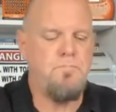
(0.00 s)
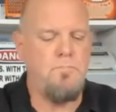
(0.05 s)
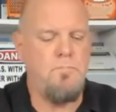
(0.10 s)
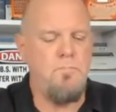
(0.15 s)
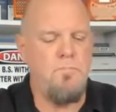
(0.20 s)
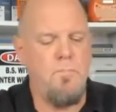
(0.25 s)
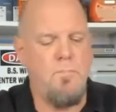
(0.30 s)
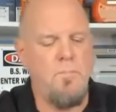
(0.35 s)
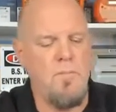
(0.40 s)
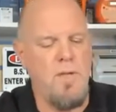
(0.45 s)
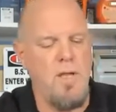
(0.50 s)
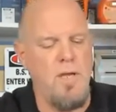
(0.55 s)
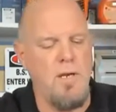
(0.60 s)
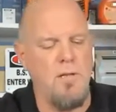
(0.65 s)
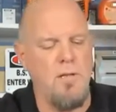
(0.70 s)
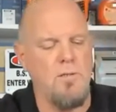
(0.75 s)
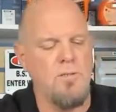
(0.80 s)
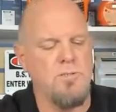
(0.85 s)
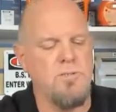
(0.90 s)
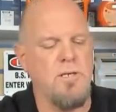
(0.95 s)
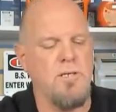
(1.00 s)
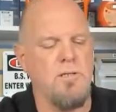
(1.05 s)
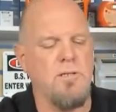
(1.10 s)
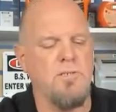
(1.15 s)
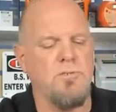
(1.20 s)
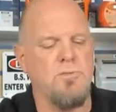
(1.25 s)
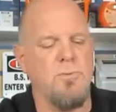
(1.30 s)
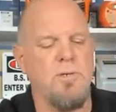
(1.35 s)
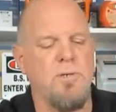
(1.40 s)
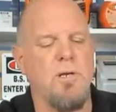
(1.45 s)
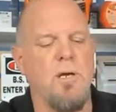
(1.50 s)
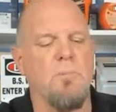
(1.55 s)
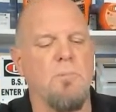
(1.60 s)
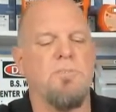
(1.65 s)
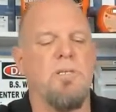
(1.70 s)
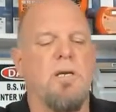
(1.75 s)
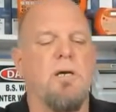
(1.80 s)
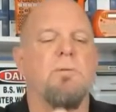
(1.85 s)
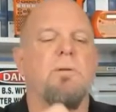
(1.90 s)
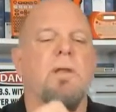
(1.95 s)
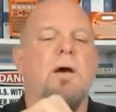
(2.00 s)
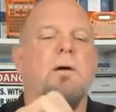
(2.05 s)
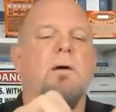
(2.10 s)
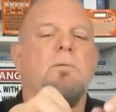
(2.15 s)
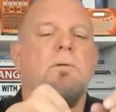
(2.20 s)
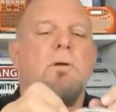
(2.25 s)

and it looks like this when it comes out. Now,